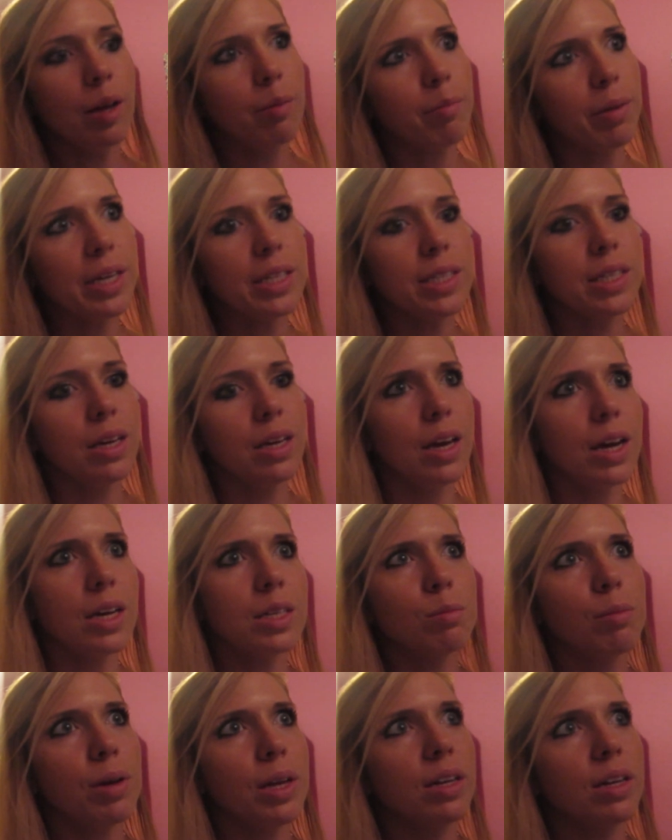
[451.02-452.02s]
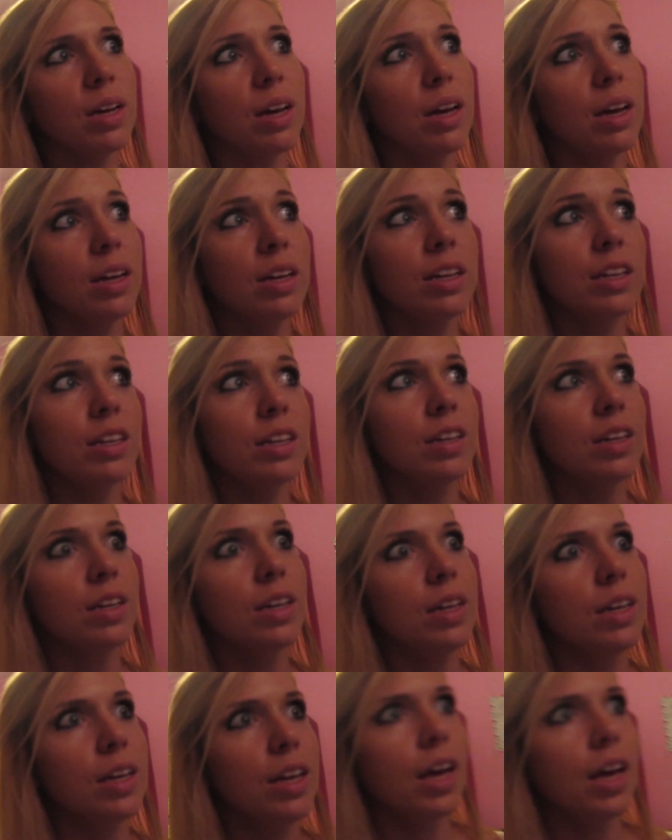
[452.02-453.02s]
I might see you guys, might not.
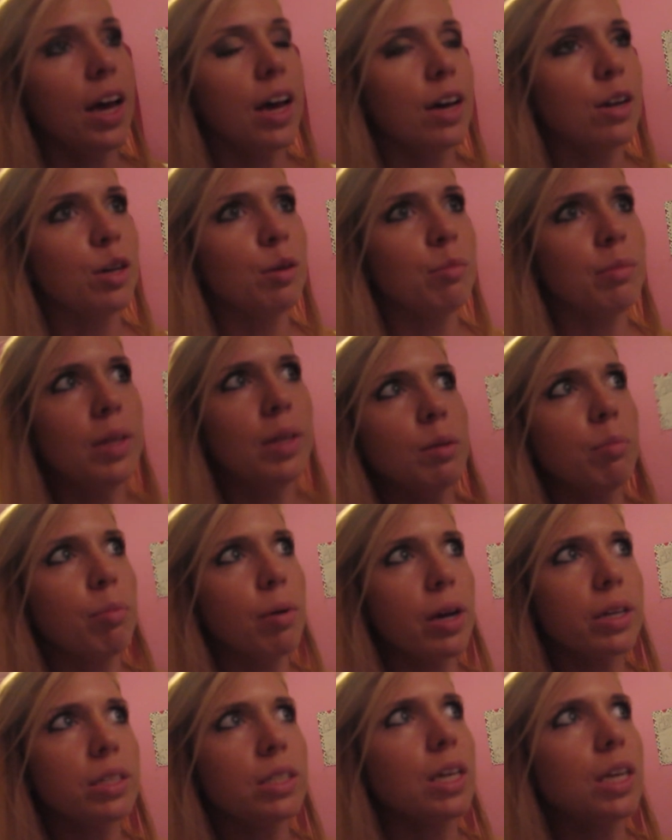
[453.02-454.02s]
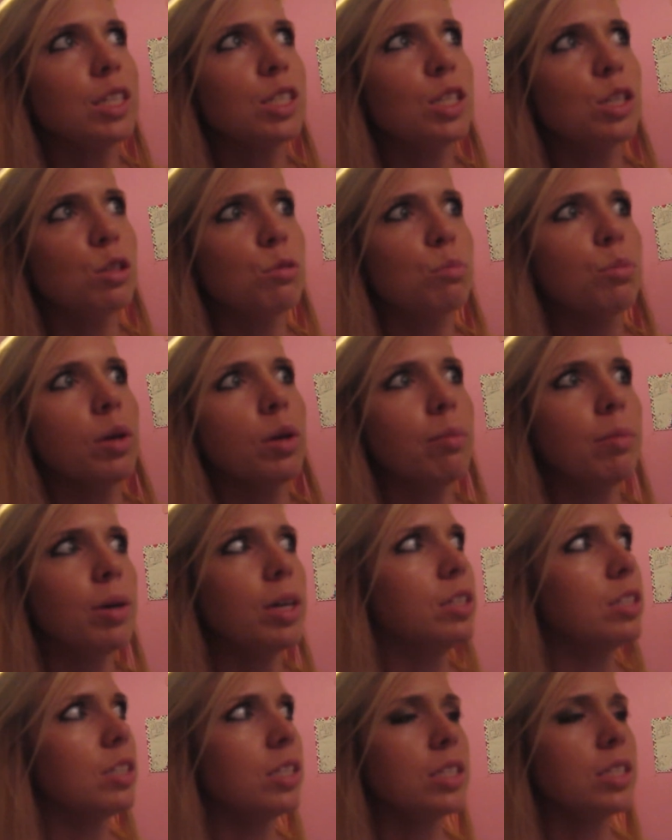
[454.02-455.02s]
Um, I mean, the process is pretty
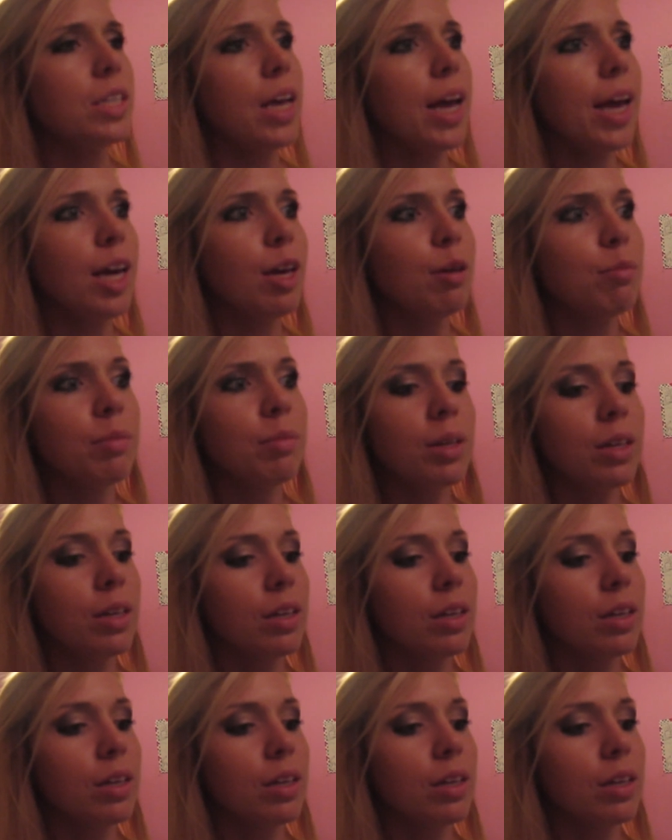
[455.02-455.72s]
much the same.